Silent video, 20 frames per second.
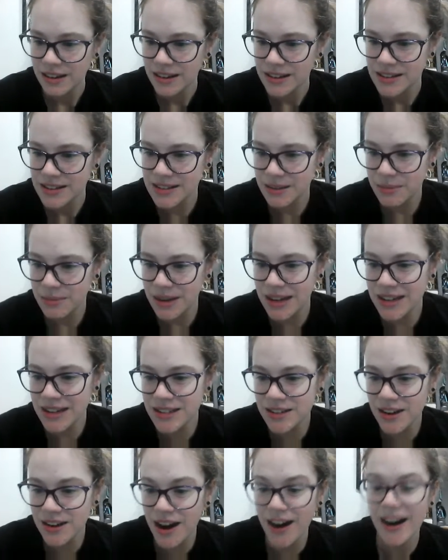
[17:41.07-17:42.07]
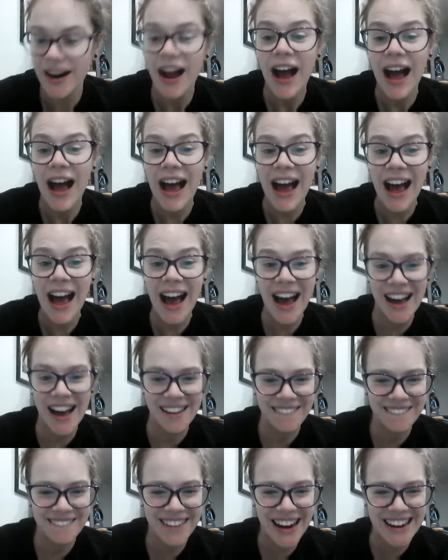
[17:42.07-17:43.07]
Some Easter art.
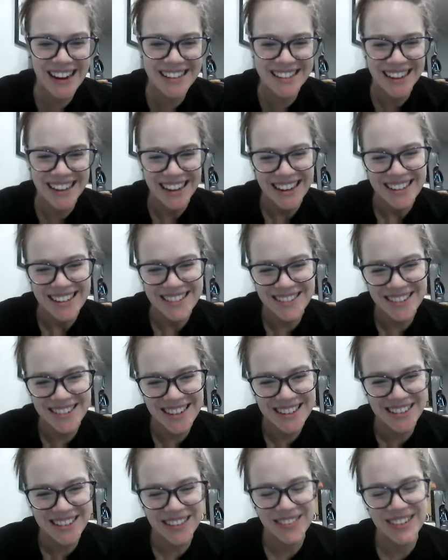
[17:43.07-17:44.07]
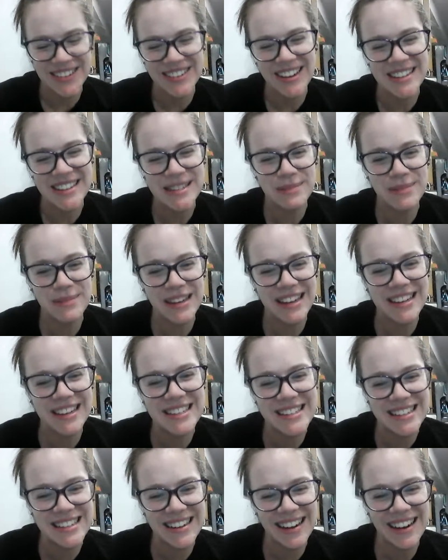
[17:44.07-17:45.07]
Right. Jody's going to be doing some
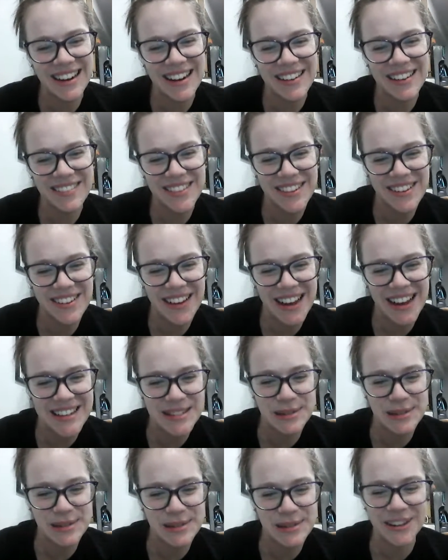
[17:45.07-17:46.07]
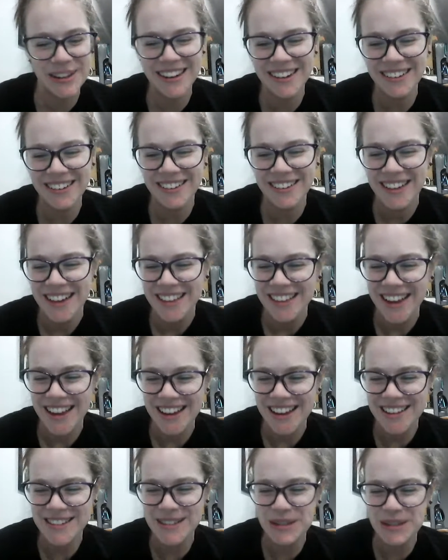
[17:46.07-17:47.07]
Easter art with you guys tomorrow.
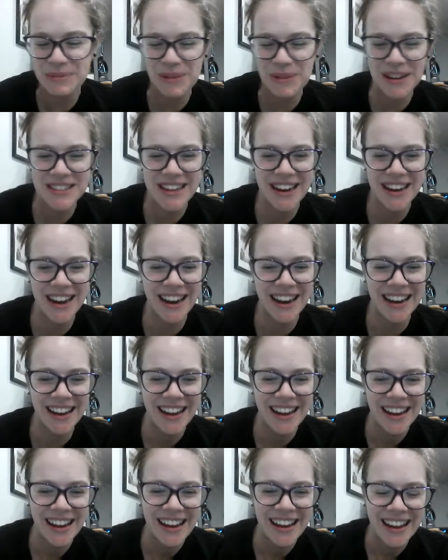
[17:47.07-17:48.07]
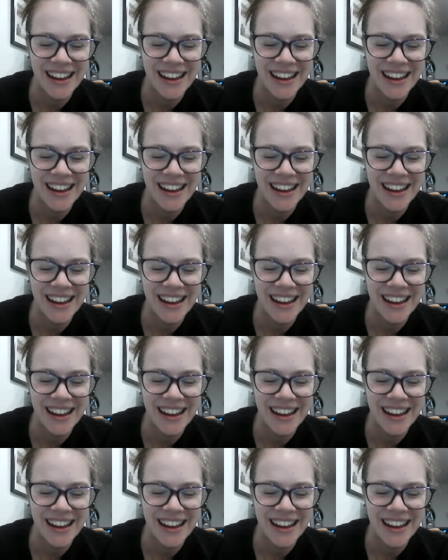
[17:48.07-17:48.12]
That is super exciting.